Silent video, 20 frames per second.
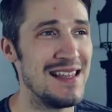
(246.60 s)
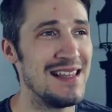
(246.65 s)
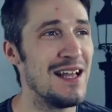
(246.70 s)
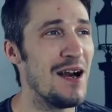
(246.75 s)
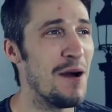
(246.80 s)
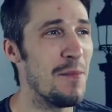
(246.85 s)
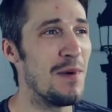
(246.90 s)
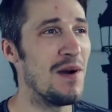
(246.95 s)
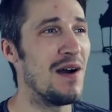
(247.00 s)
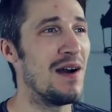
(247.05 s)

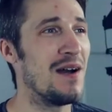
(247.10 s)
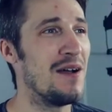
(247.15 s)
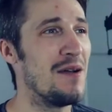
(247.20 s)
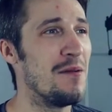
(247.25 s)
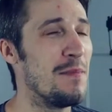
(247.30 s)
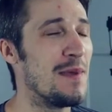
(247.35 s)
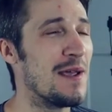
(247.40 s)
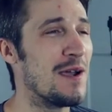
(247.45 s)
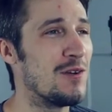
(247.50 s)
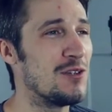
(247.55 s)
No, but
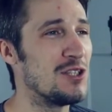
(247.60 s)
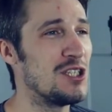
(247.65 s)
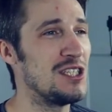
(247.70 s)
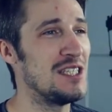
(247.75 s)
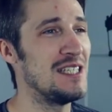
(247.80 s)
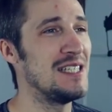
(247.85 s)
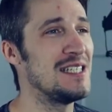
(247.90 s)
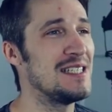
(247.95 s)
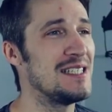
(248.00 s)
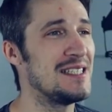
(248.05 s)
because
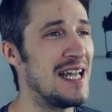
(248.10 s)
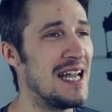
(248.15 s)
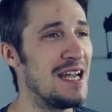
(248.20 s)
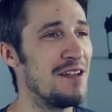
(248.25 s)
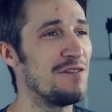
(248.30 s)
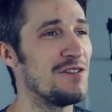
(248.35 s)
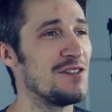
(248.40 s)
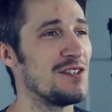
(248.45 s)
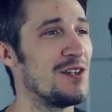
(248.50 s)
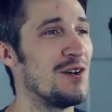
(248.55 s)
she's
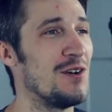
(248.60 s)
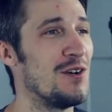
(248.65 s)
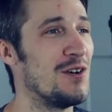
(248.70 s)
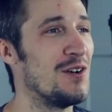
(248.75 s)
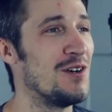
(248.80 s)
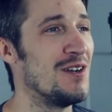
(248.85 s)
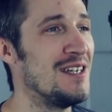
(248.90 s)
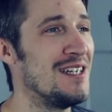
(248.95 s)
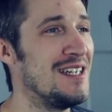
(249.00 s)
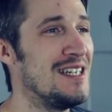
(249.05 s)
deaf,
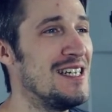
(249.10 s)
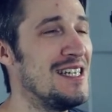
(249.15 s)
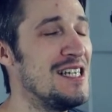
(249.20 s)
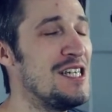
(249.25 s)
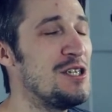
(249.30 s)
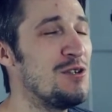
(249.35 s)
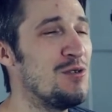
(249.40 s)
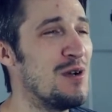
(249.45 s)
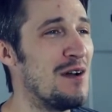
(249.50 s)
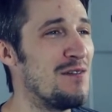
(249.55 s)
so he
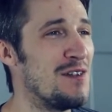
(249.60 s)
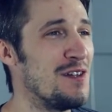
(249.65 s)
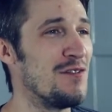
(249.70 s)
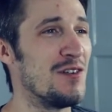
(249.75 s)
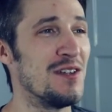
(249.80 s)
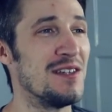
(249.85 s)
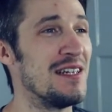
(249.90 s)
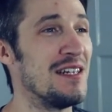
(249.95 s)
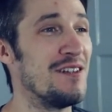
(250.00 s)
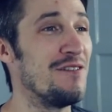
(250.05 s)
should have
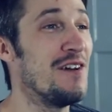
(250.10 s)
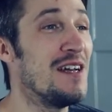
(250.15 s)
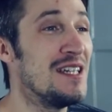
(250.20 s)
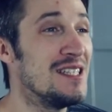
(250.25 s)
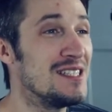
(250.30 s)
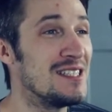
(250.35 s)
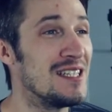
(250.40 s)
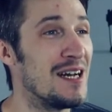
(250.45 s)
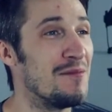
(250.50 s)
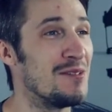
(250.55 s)
invented
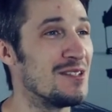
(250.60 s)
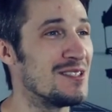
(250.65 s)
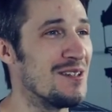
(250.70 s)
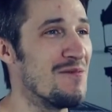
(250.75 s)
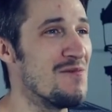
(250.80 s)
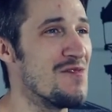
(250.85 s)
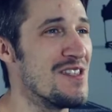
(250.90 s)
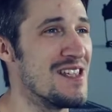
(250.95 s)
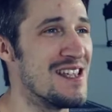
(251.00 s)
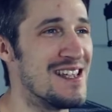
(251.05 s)
FaceTime or
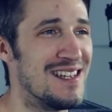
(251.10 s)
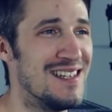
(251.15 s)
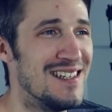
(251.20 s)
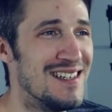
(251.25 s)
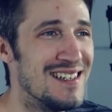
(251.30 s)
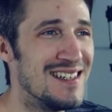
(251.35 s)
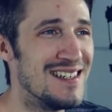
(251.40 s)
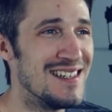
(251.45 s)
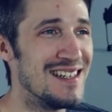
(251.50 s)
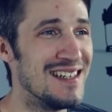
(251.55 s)
something.
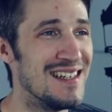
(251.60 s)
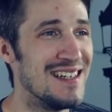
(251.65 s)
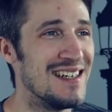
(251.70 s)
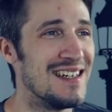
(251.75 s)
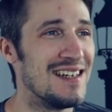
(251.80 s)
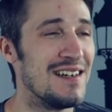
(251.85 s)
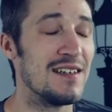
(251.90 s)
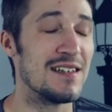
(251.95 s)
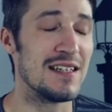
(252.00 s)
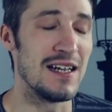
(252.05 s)

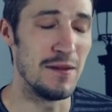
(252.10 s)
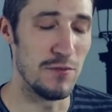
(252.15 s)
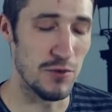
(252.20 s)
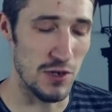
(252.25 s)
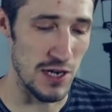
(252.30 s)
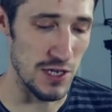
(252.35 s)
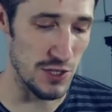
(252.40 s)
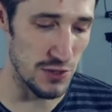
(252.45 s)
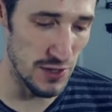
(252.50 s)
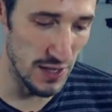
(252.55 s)
Okay, I'm
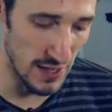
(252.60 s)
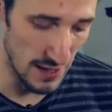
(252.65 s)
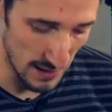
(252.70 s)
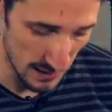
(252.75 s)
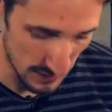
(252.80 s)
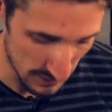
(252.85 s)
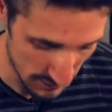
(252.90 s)
going to help.